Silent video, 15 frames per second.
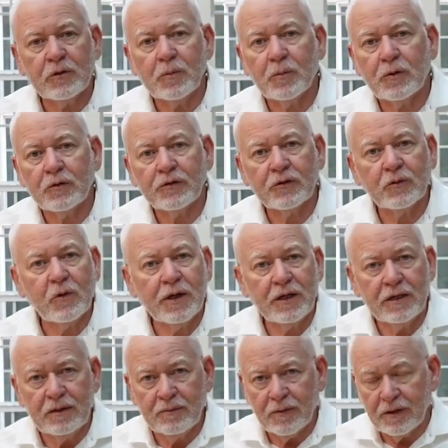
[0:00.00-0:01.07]
to
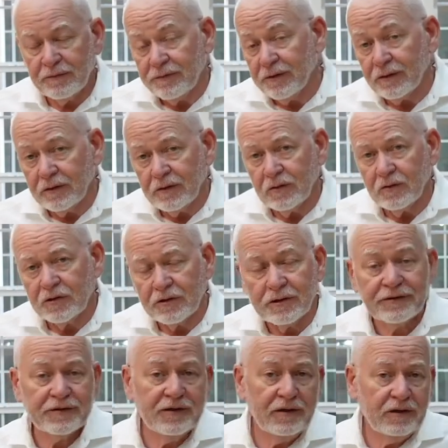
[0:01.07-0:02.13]
persuade my fellow
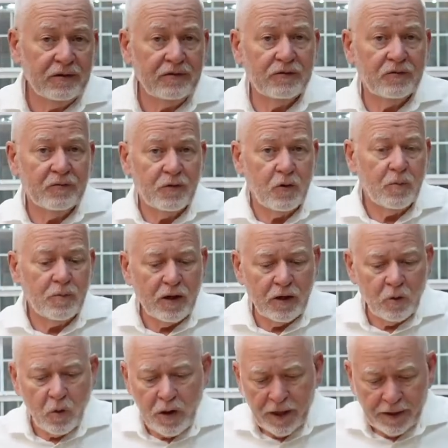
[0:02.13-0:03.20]
trustees to vote my
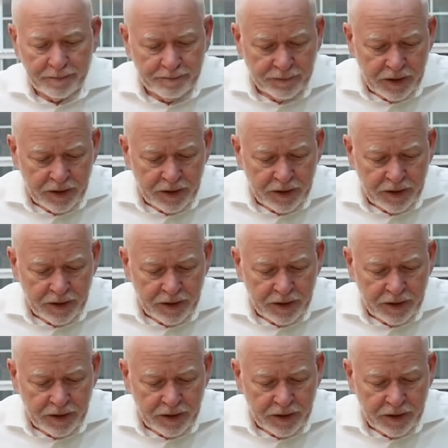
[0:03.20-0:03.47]
way.